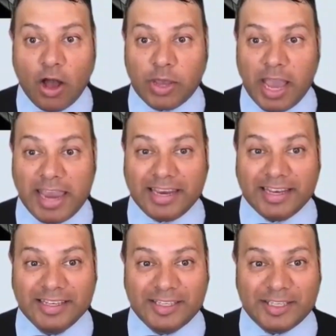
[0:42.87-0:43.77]

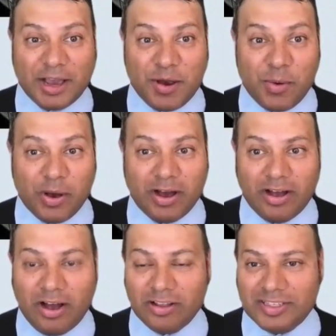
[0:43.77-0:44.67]
Okay, so
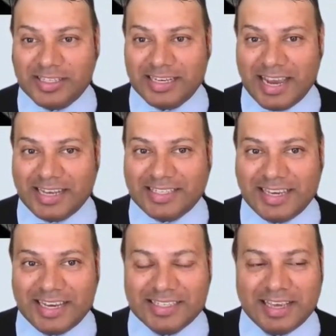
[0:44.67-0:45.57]
on today's
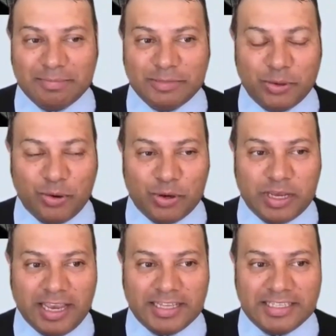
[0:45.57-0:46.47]
CSM talk,
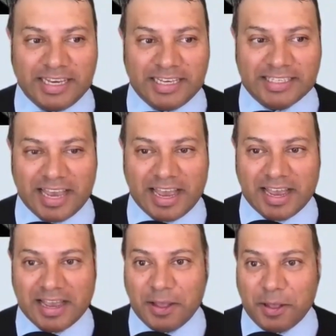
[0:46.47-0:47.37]
it is
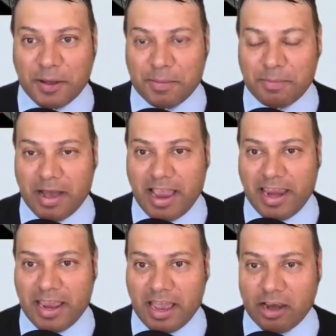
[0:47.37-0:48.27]

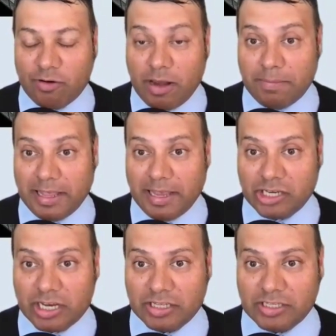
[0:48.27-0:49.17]
my great
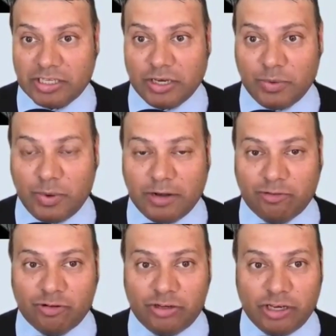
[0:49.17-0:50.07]
pleasure to
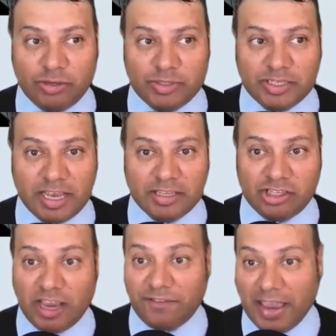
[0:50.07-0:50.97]
introduce
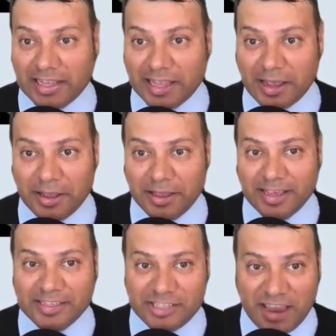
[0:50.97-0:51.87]
Jeff Heckler.
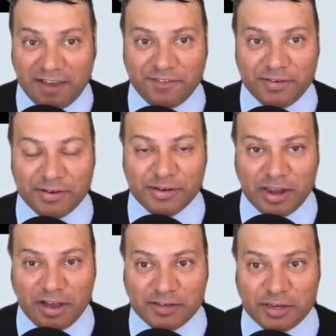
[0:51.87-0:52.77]
Jeff,
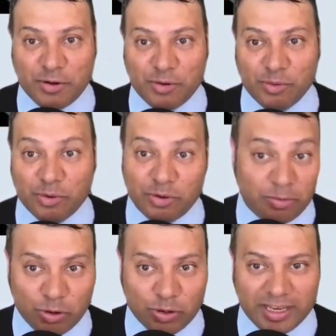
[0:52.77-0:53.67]
good afternoon.
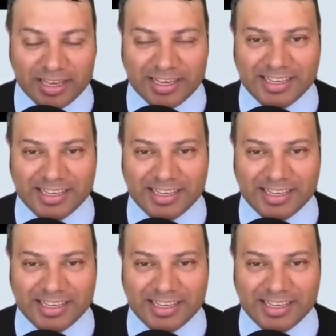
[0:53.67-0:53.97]
Good morning.